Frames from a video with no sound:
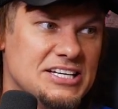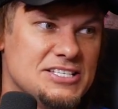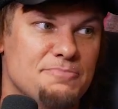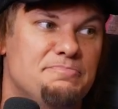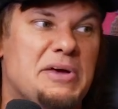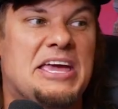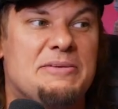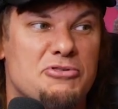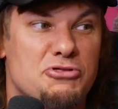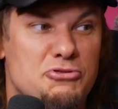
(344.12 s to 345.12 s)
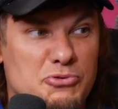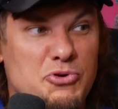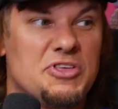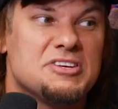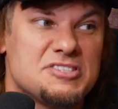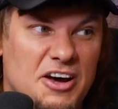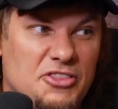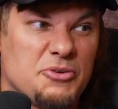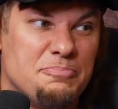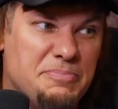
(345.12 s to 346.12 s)
to beam through this
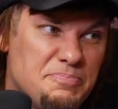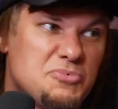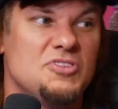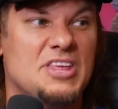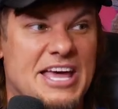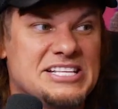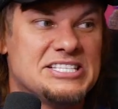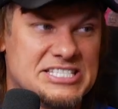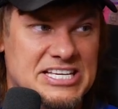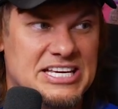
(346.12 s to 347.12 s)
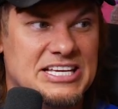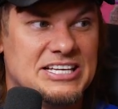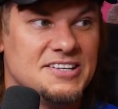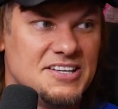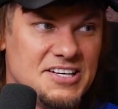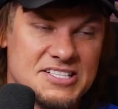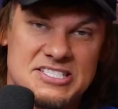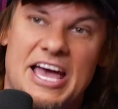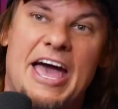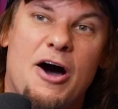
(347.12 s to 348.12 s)
other entity
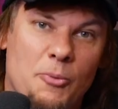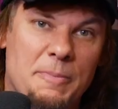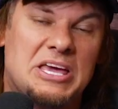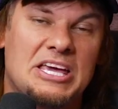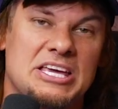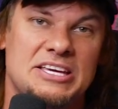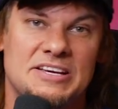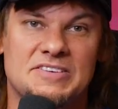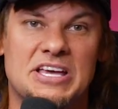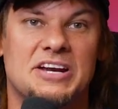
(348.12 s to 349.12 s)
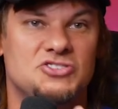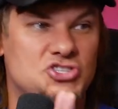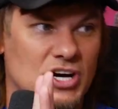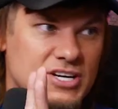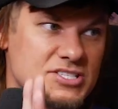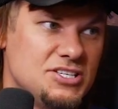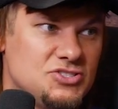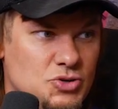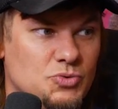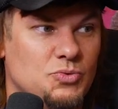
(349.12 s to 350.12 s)
to help me get adjusted
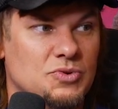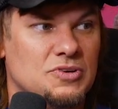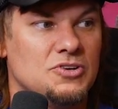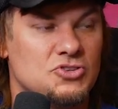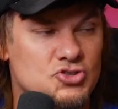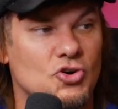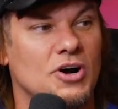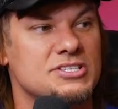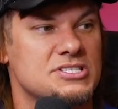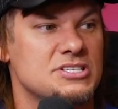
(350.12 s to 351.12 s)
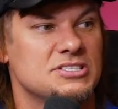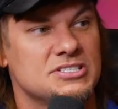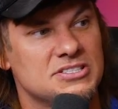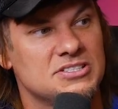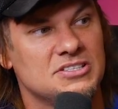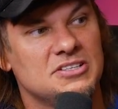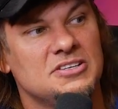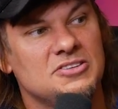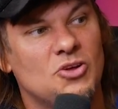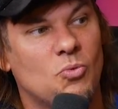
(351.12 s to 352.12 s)
to trust
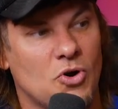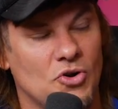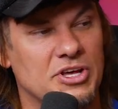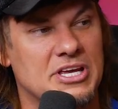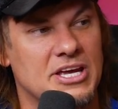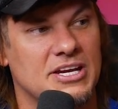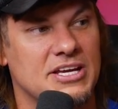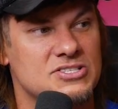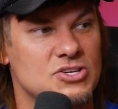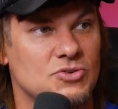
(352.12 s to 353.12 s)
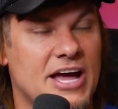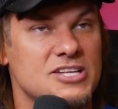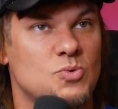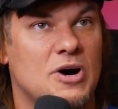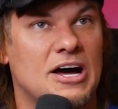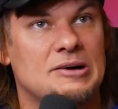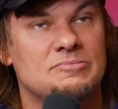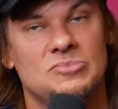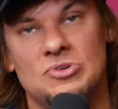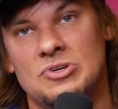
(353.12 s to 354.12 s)
the yeah. world again. And so that's why
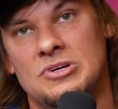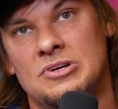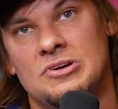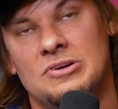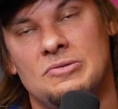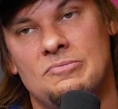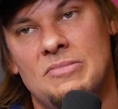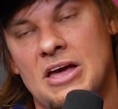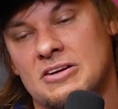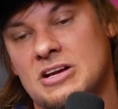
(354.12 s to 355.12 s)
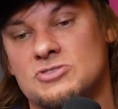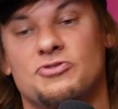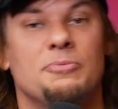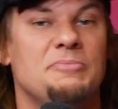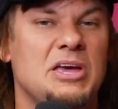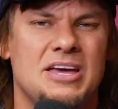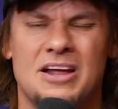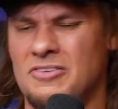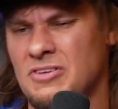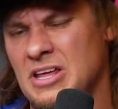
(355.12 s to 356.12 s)
I'm, man, because for me,
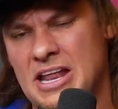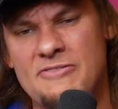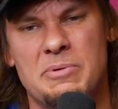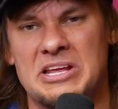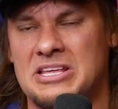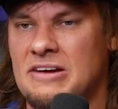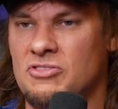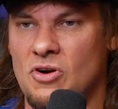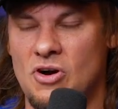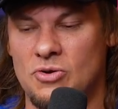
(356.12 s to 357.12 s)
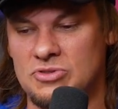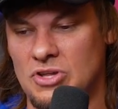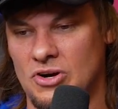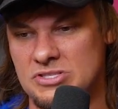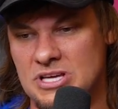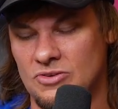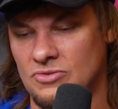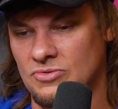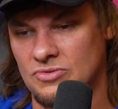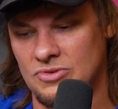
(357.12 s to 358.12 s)
I, and everybody can have their own thoughts. I
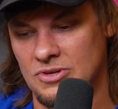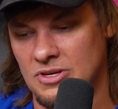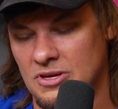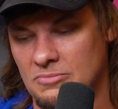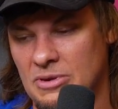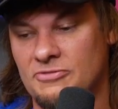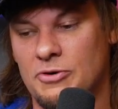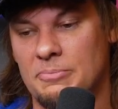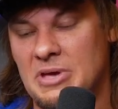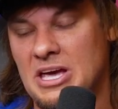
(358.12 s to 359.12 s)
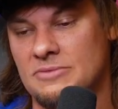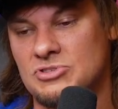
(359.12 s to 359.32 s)
don't, but for me, as I'm